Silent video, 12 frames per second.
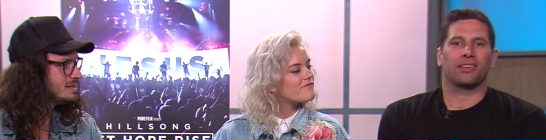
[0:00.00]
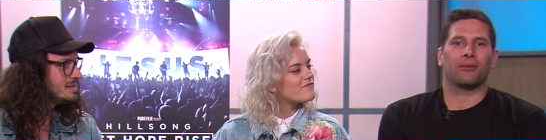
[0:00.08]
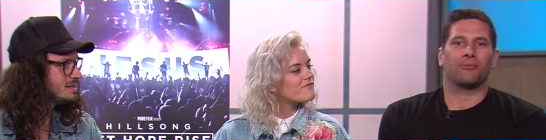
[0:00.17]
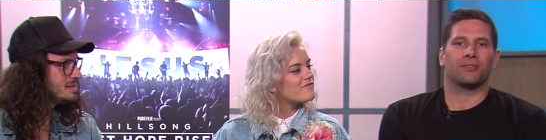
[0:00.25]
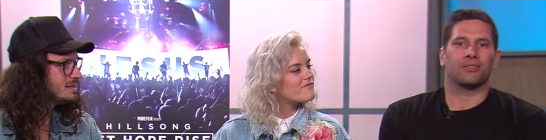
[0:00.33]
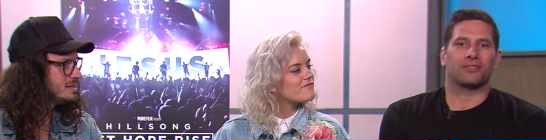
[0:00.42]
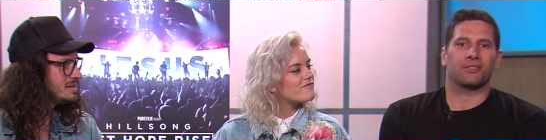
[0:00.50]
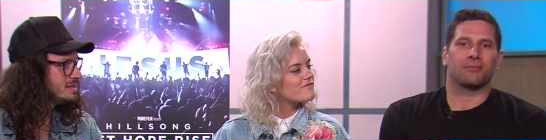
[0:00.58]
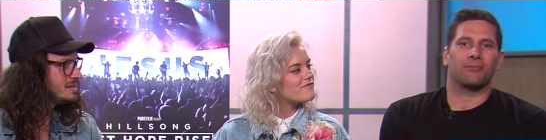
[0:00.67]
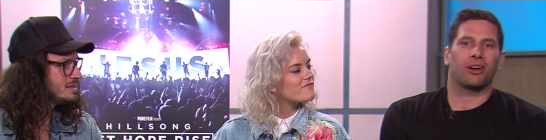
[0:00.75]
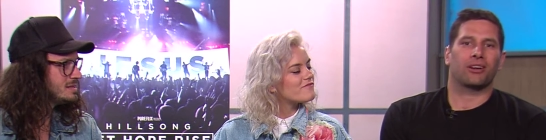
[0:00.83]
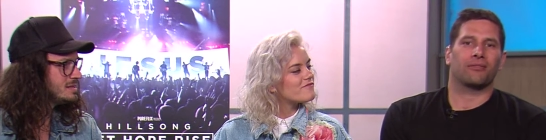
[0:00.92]
Speaker 1: cameras
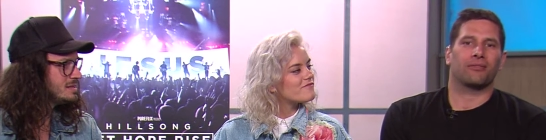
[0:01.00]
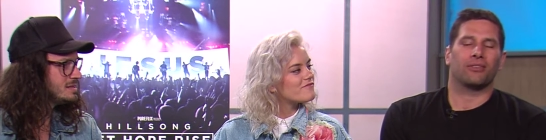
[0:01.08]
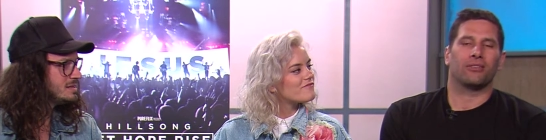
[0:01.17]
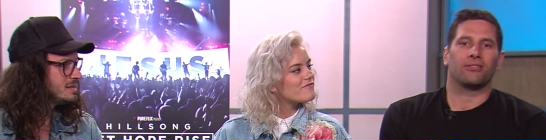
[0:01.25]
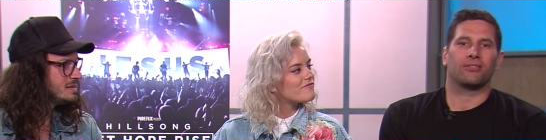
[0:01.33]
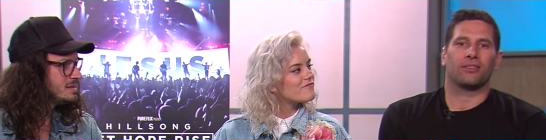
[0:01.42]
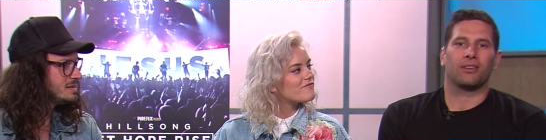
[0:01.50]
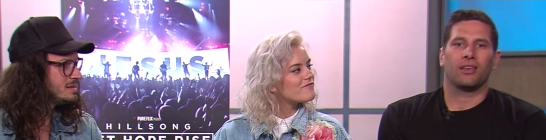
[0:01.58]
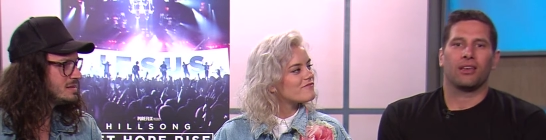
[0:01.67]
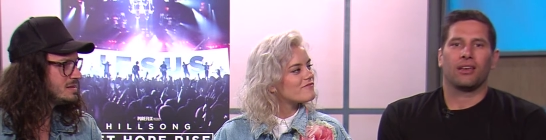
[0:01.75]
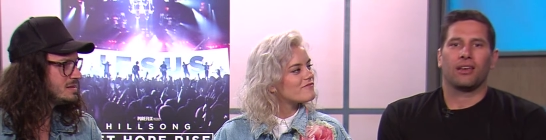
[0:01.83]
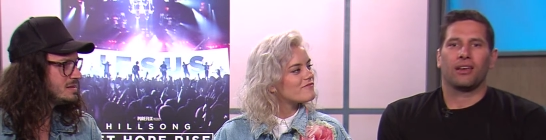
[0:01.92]
and microphones and
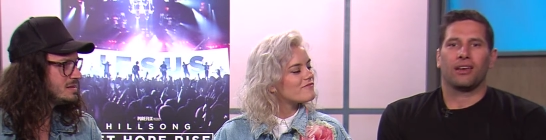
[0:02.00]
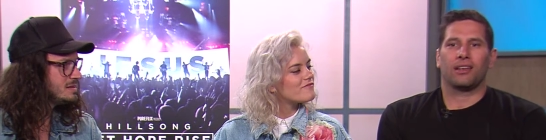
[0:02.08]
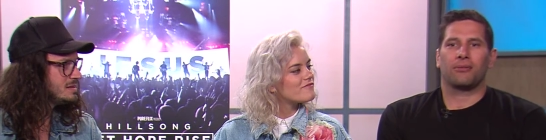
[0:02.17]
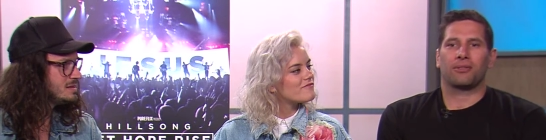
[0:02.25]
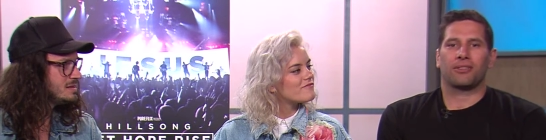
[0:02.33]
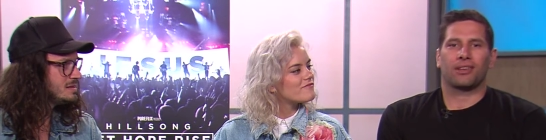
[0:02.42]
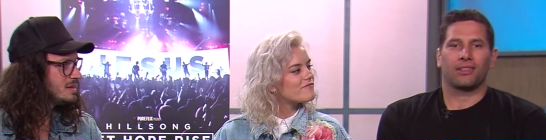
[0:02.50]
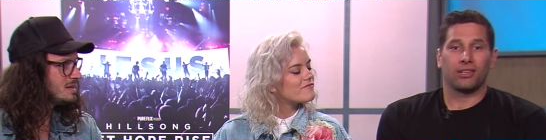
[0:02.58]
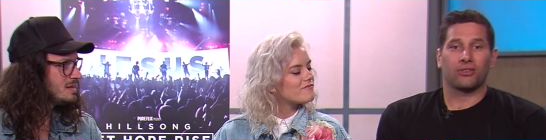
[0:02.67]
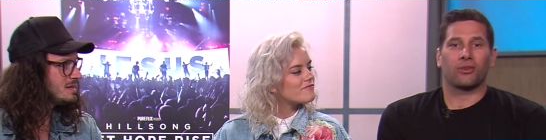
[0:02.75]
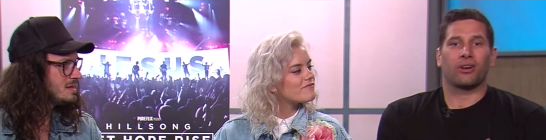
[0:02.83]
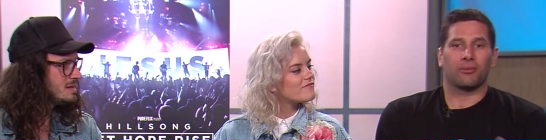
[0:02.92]
and everything, and
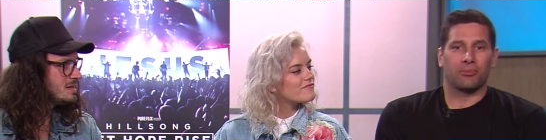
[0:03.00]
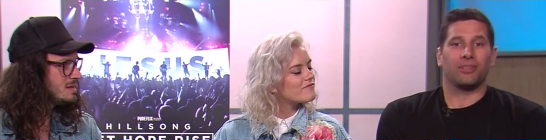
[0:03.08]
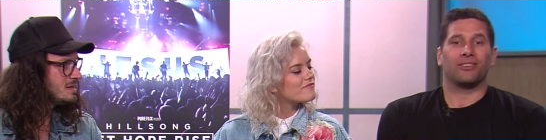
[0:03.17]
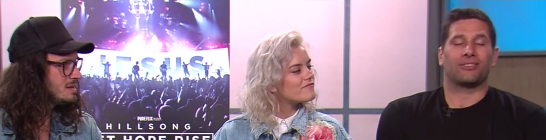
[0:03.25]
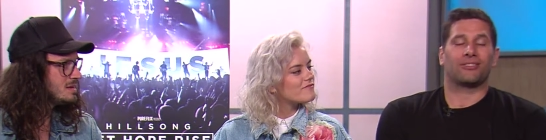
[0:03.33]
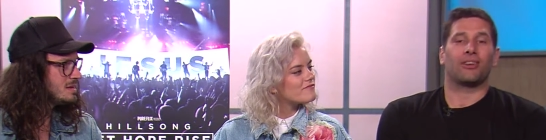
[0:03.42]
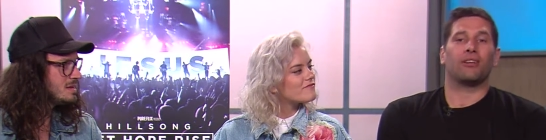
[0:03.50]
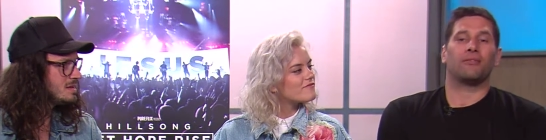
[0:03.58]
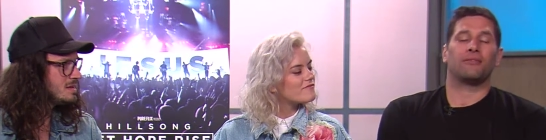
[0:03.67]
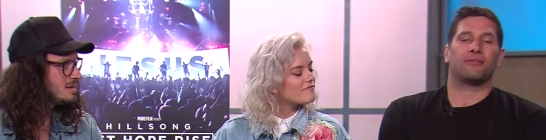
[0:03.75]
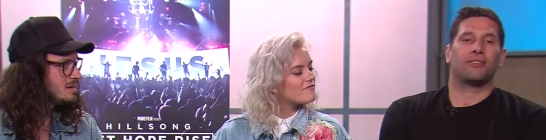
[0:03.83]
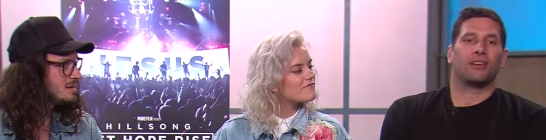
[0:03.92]
then trying to be
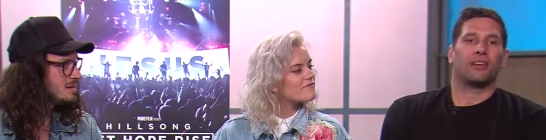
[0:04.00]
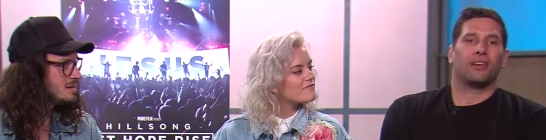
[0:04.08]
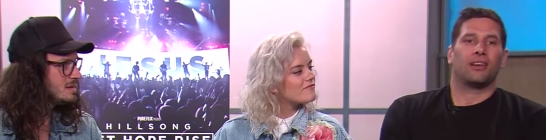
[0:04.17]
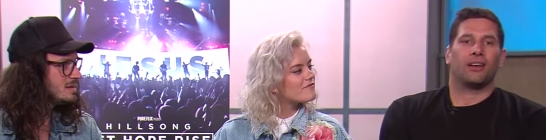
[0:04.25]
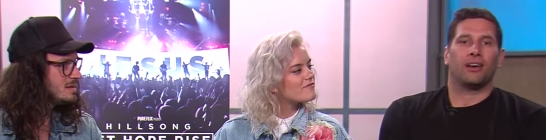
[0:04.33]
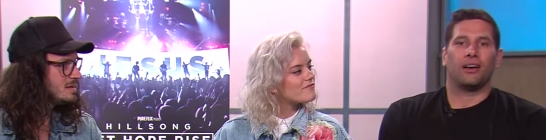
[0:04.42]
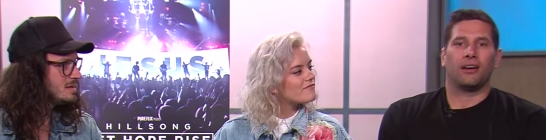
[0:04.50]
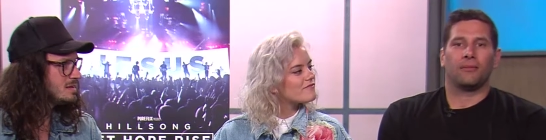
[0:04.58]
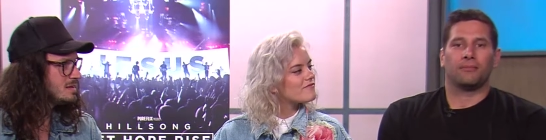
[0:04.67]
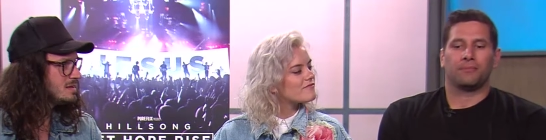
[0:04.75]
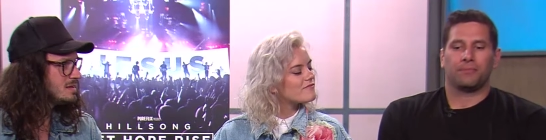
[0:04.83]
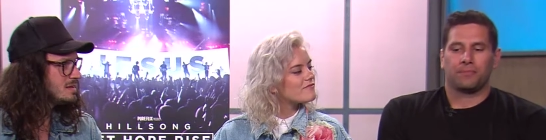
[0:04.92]
yourself.
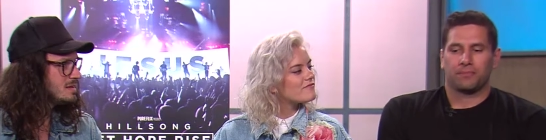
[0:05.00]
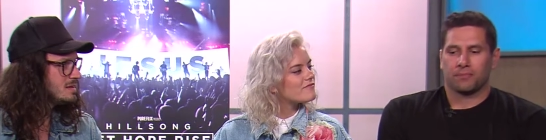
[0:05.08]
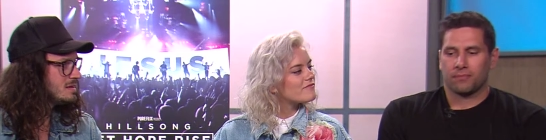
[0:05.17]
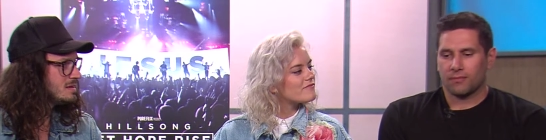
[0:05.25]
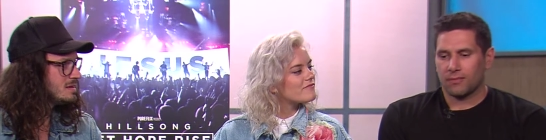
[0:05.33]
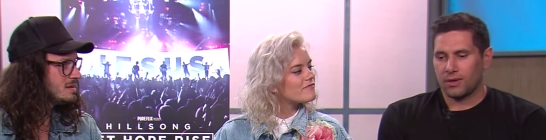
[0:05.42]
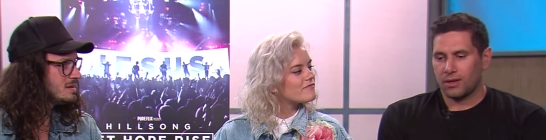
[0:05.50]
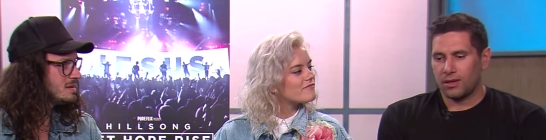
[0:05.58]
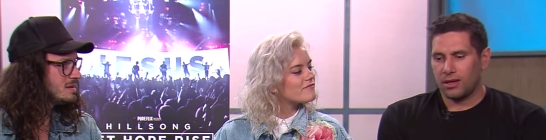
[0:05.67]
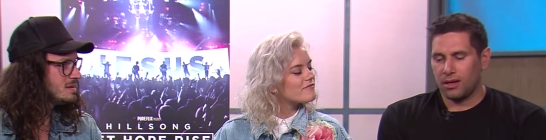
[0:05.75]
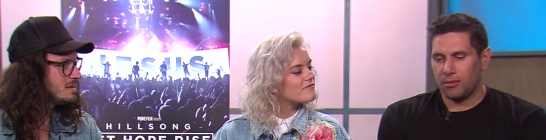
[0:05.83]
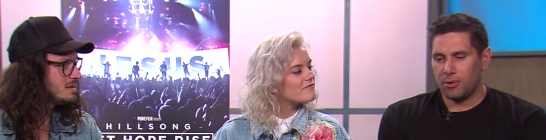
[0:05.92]
Um,
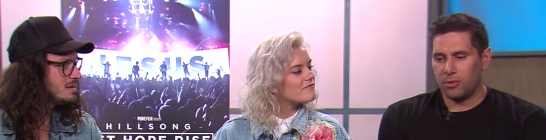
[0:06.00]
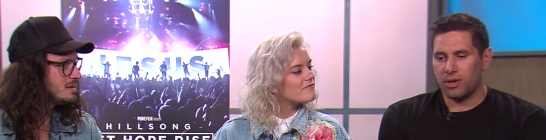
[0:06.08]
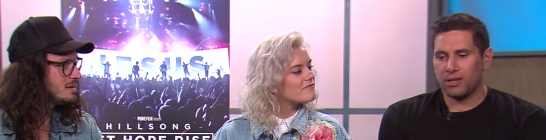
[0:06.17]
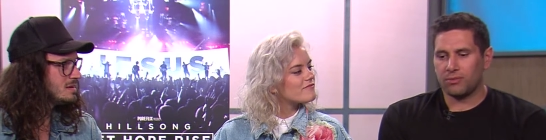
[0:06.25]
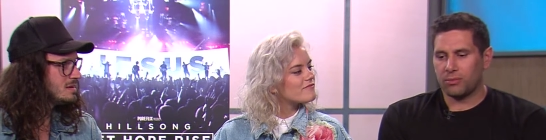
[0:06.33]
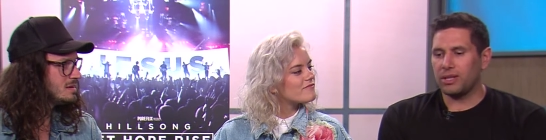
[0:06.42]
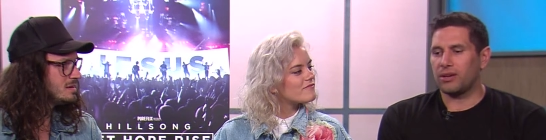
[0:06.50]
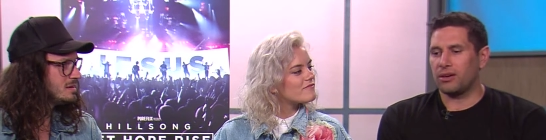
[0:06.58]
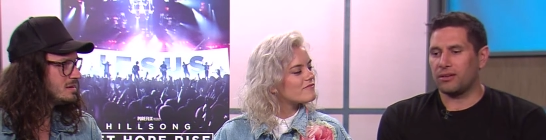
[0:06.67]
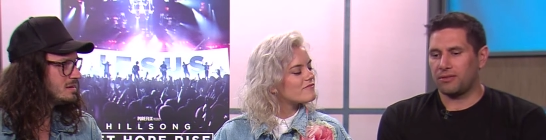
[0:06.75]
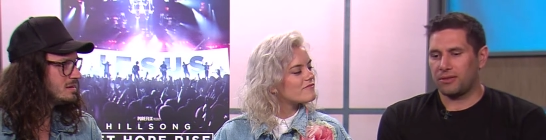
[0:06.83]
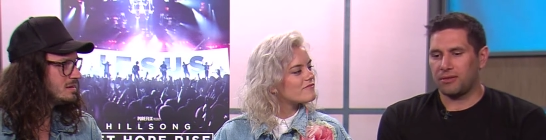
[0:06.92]
uh, but once we
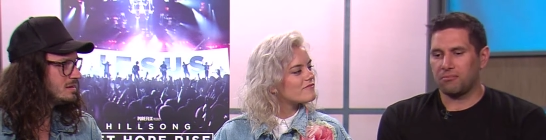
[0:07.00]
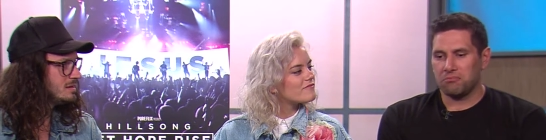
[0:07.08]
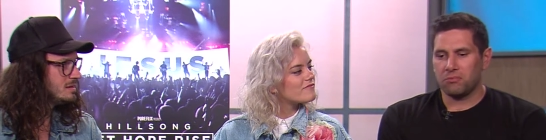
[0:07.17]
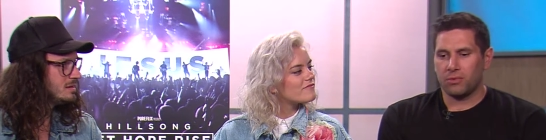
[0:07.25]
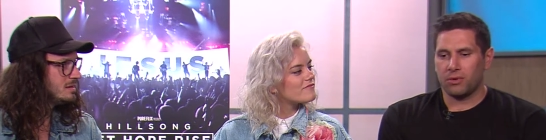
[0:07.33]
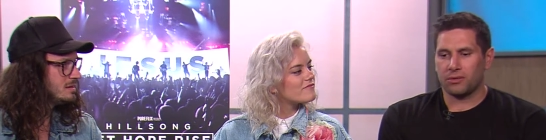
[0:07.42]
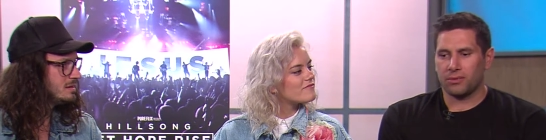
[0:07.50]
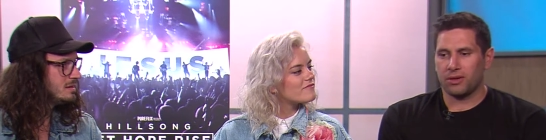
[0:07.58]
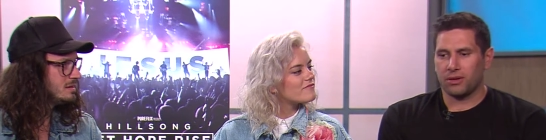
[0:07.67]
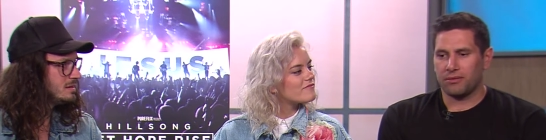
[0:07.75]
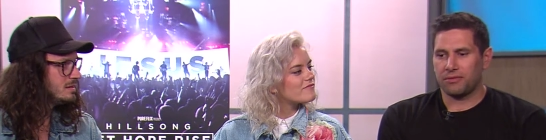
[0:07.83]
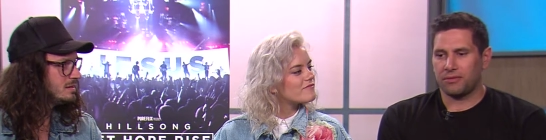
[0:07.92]
kind of once we
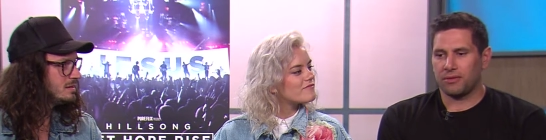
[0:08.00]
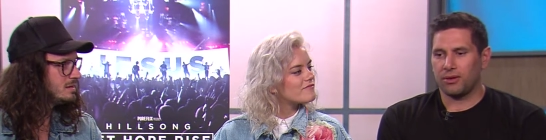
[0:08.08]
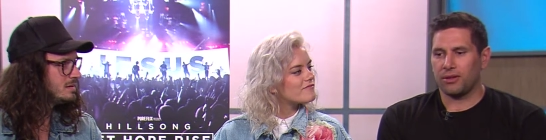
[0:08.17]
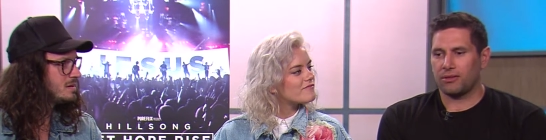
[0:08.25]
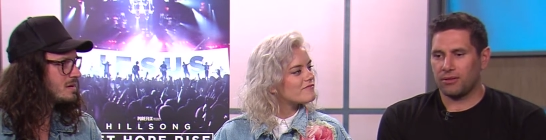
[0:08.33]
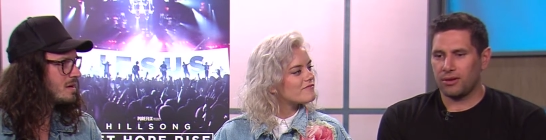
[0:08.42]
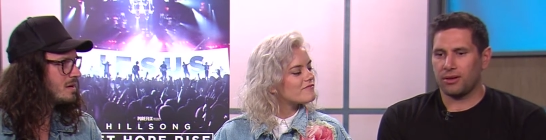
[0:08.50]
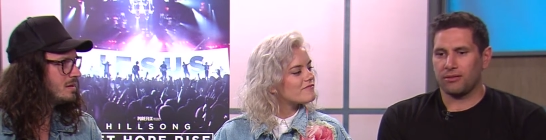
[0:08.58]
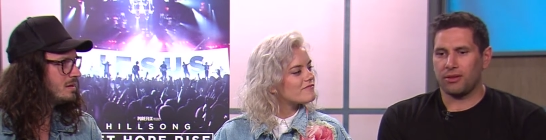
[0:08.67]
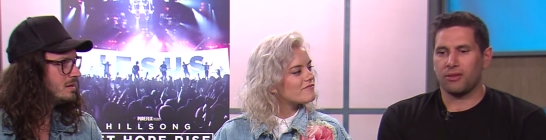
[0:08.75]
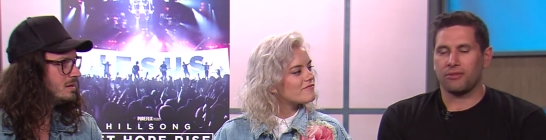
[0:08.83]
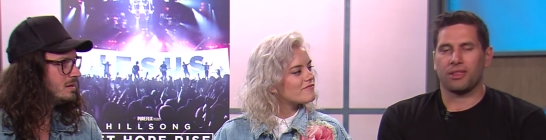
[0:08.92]
kind of got kind
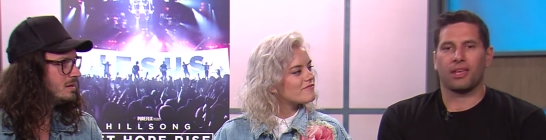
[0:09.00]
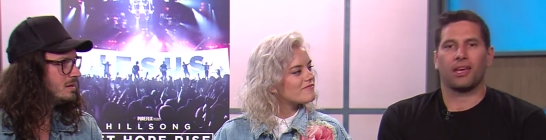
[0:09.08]
of over